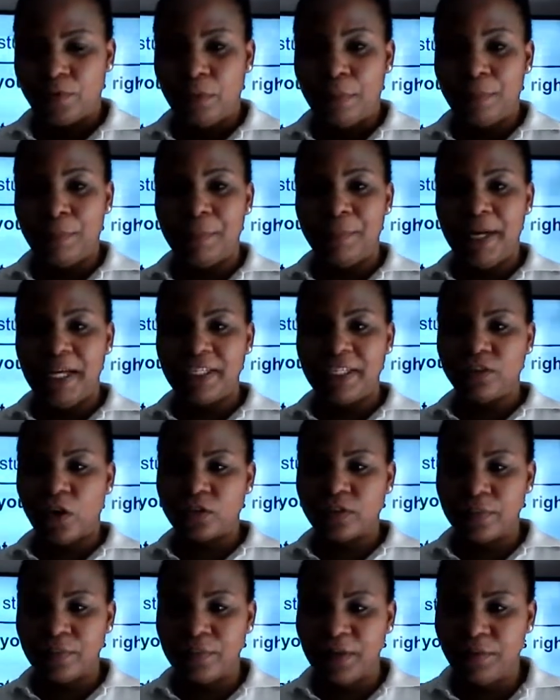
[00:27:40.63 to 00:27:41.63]
Remember, I
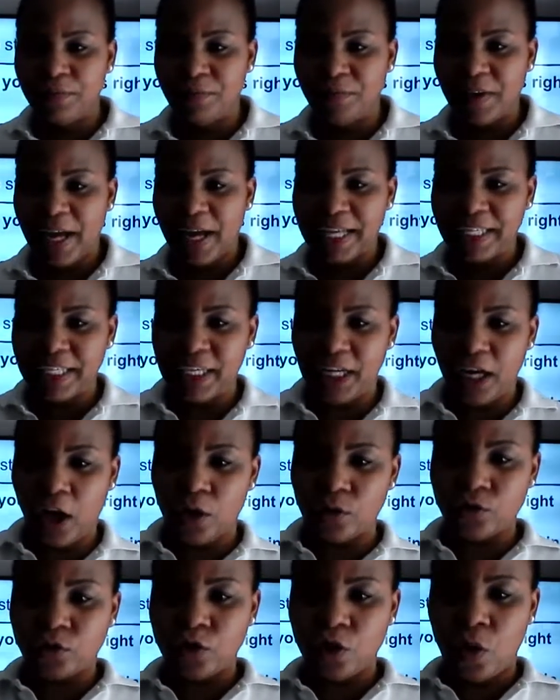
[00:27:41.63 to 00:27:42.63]
talked about finding
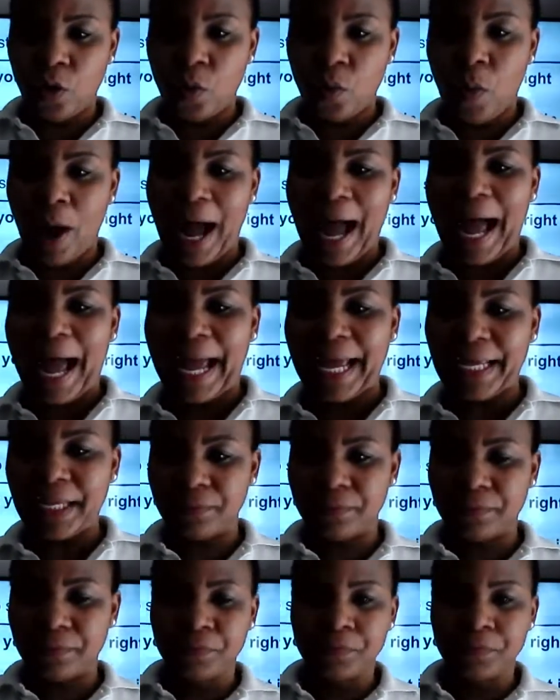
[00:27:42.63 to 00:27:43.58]
out your why.